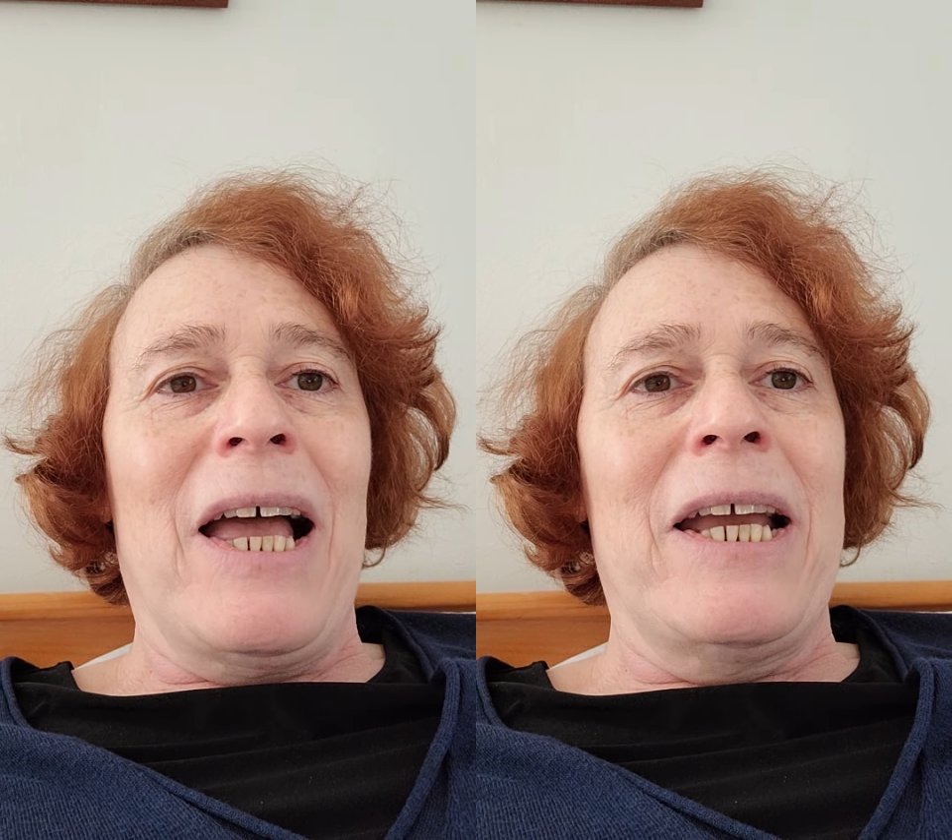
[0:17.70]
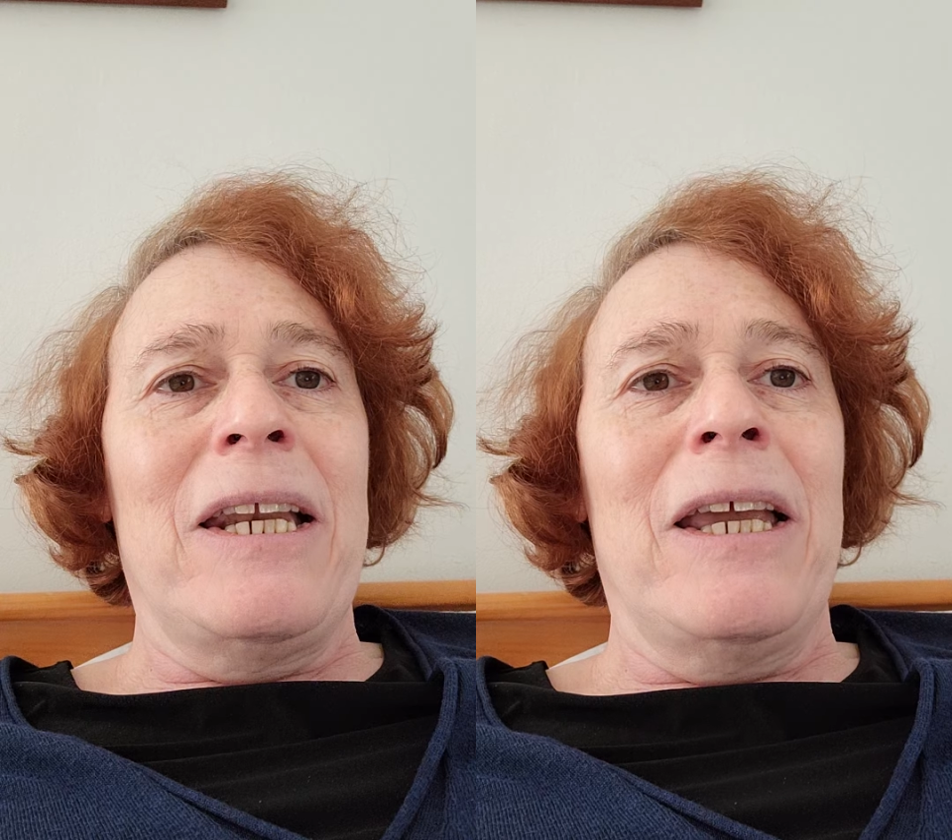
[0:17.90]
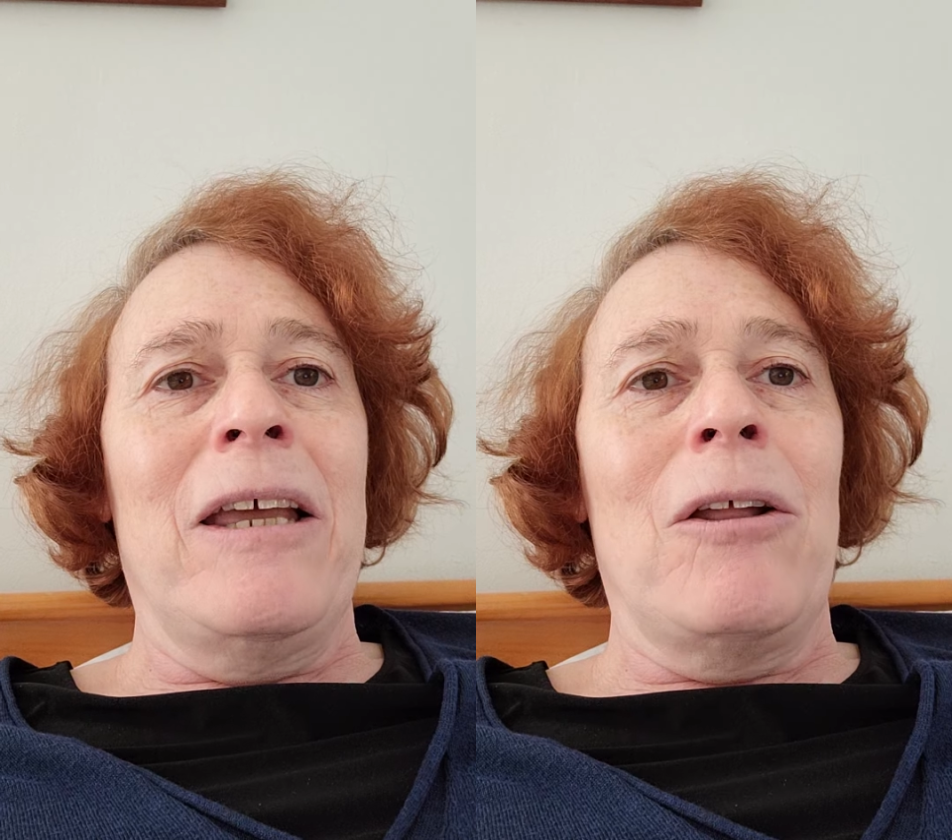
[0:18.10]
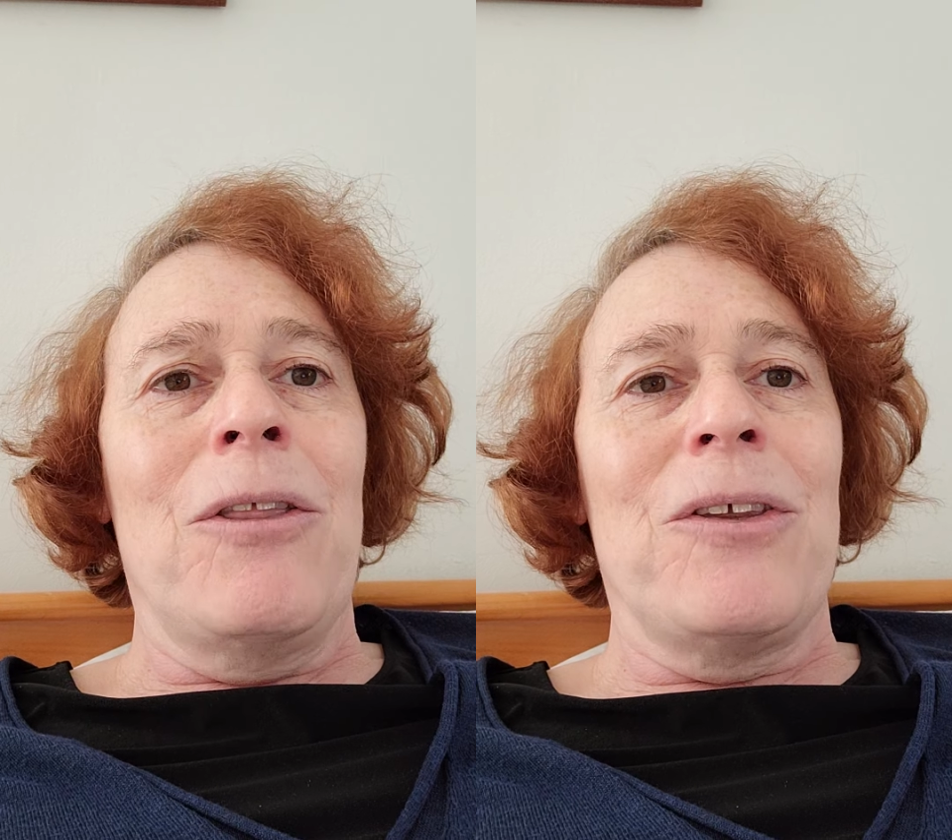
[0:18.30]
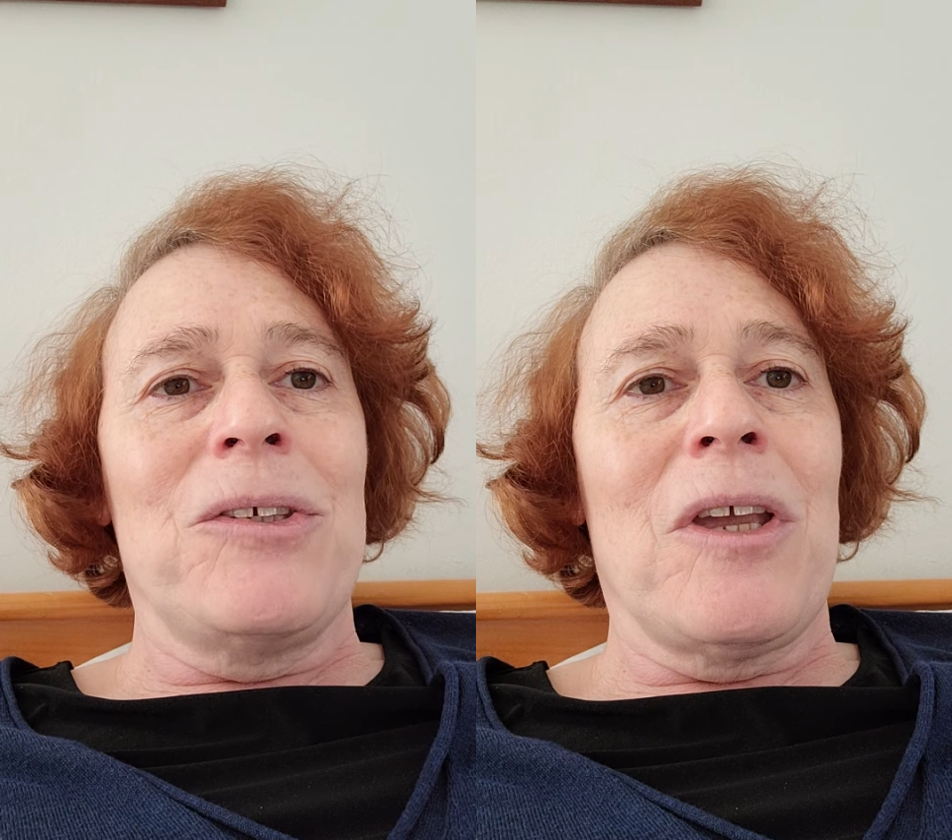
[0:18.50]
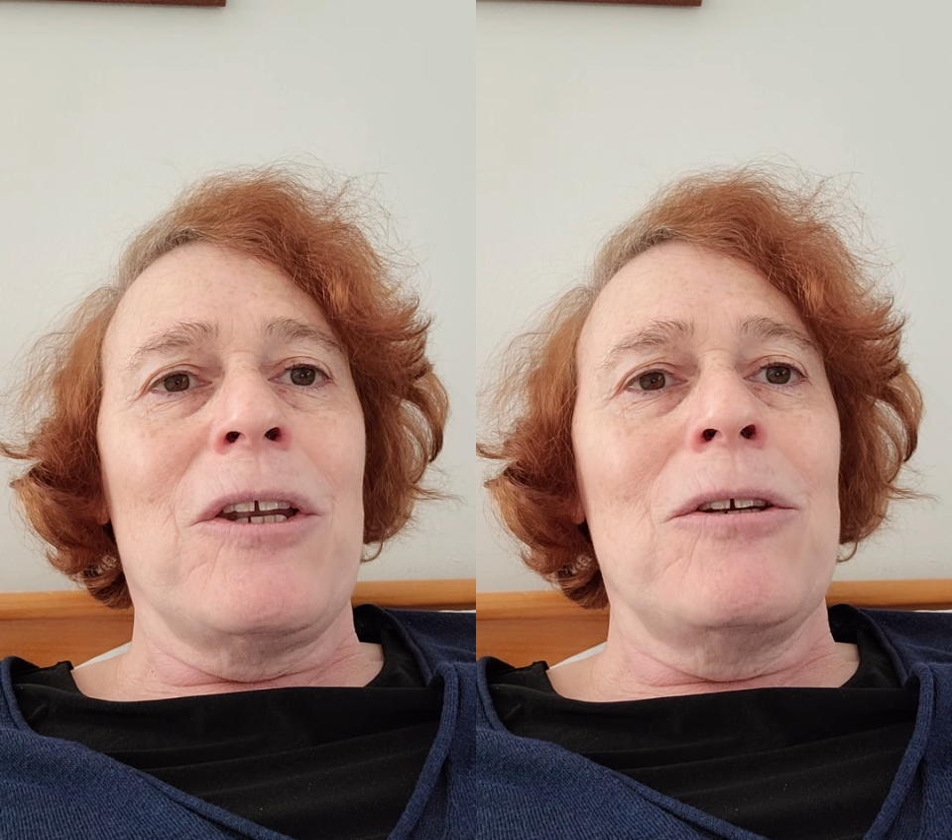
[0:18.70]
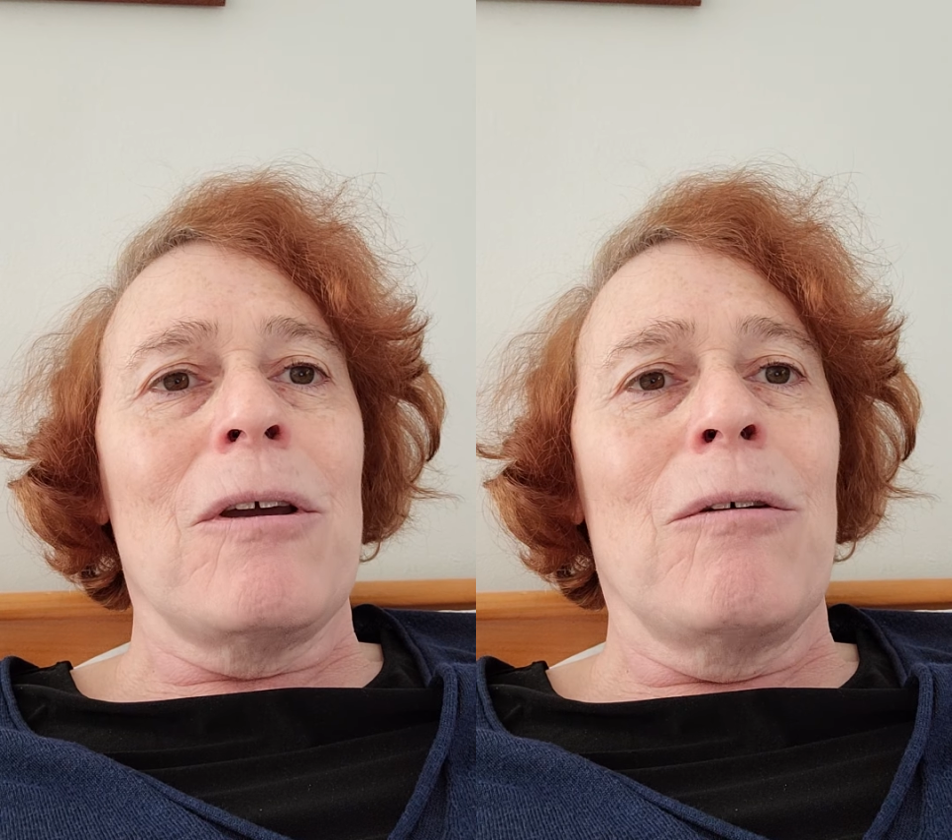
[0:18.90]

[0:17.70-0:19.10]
I inhale the scent